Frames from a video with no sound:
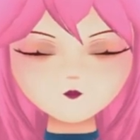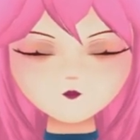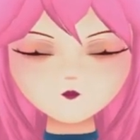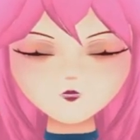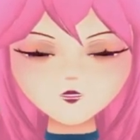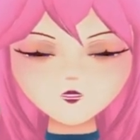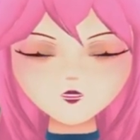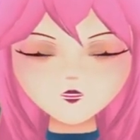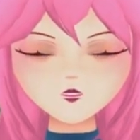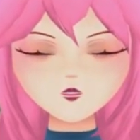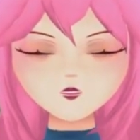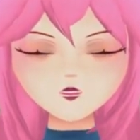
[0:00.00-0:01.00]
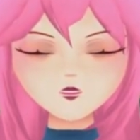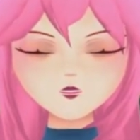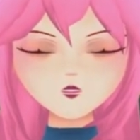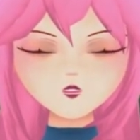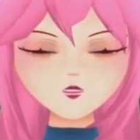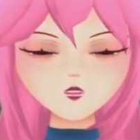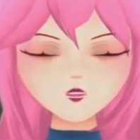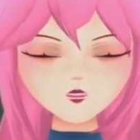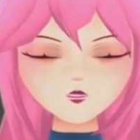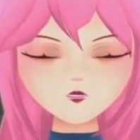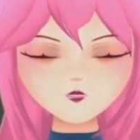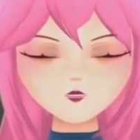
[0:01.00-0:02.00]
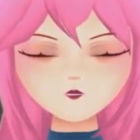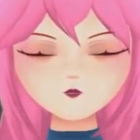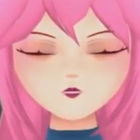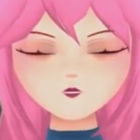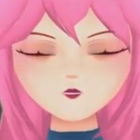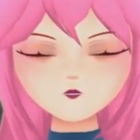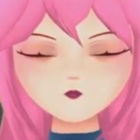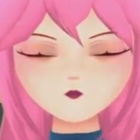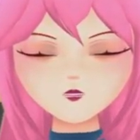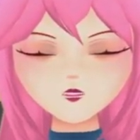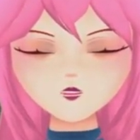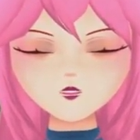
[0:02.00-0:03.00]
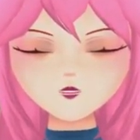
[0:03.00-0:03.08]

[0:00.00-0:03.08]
and then I do go over them and